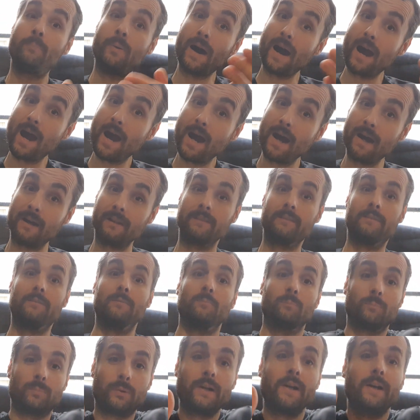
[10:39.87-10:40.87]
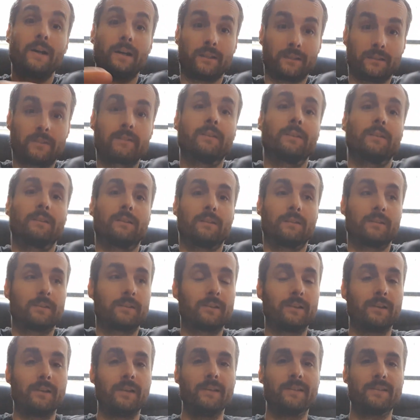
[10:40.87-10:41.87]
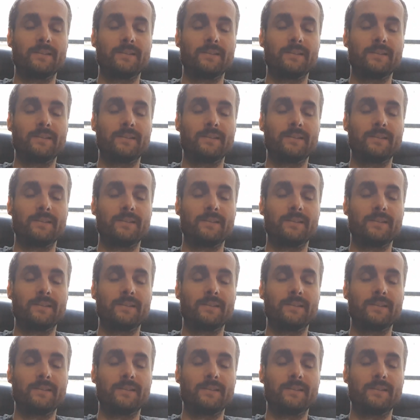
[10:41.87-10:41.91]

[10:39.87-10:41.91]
but but uh,